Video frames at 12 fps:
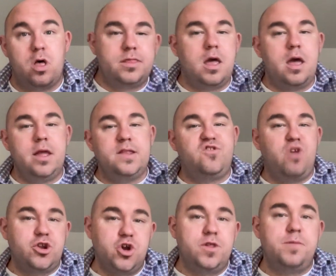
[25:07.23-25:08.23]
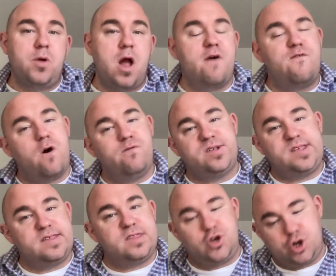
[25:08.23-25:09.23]
The instructor or the prof
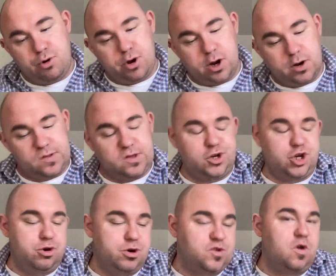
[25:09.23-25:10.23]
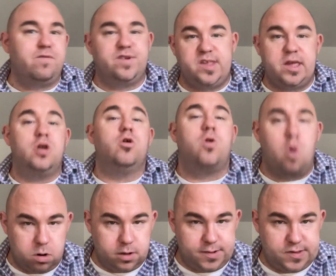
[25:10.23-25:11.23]
oversees the tutors, tutors oversee your
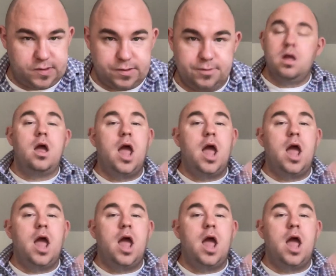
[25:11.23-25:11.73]
course.